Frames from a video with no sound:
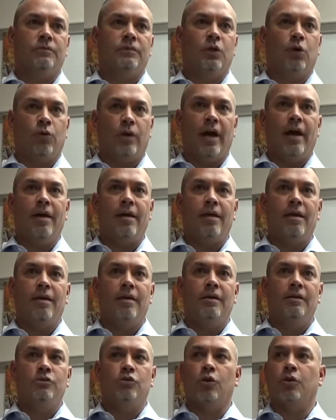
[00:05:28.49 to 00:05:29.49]
Okay?
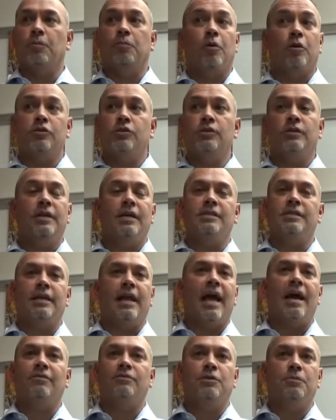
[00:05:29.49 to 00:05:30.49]
So the person doesn't
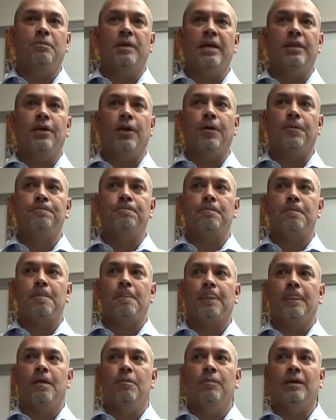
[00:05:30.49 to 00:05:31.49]
have to be there,
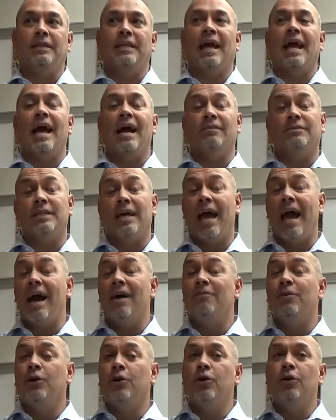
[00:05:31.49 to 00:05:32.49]
but they have to
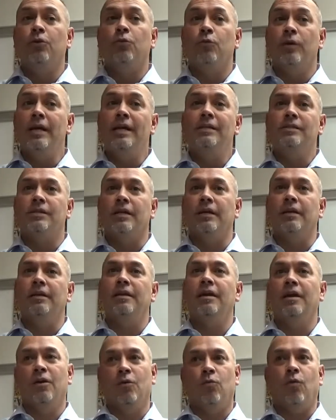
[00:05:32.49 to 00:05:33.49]
have a good reason
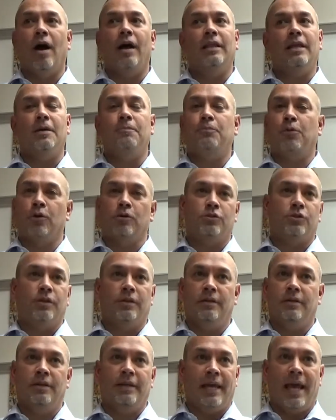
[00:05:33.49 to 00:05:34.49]
why that
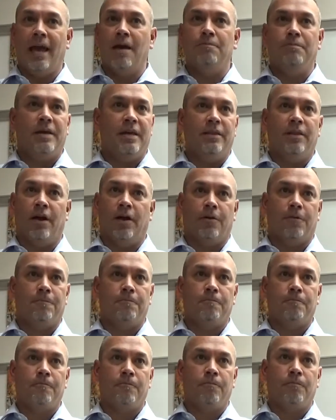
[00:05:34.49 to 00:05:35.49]
person can't be there.
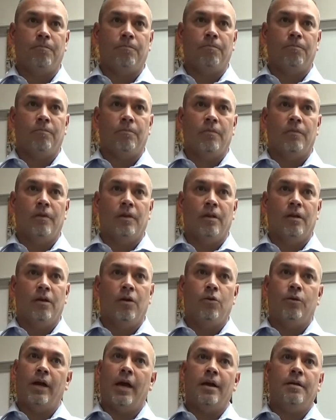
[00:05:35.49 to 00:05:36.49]

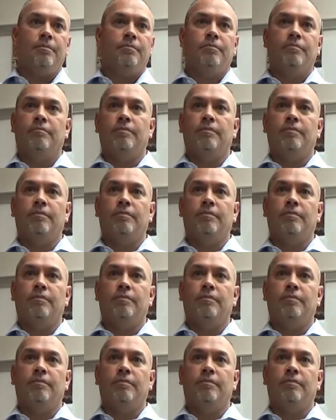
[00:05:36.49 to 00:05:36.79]
Okay?